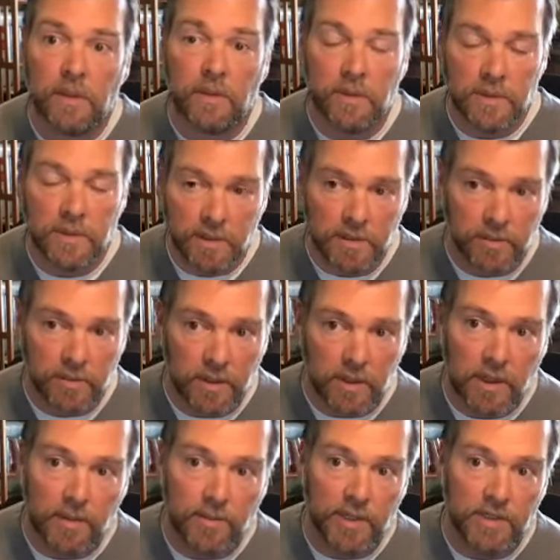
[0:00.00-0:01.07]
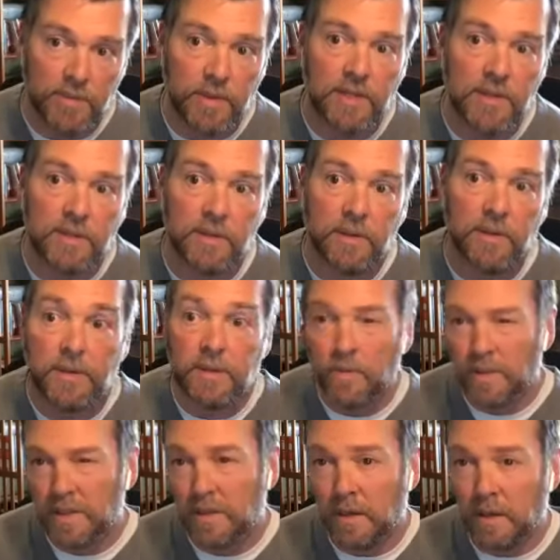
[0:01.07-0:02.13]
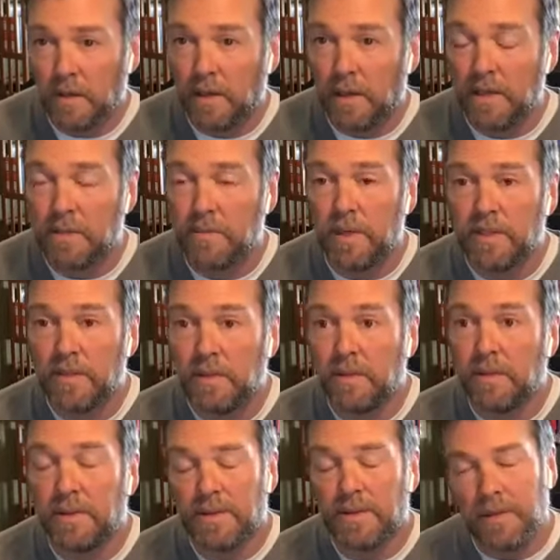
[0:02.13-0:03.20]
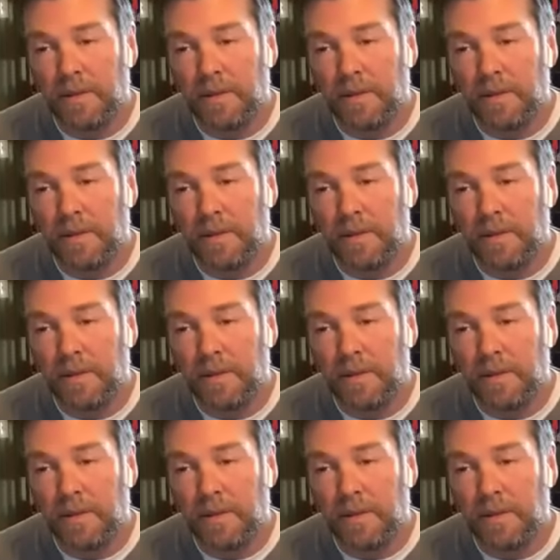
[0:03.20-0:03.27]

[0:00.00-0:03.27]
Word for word: what's also in our company's best interest, and what's in our clients' best interest.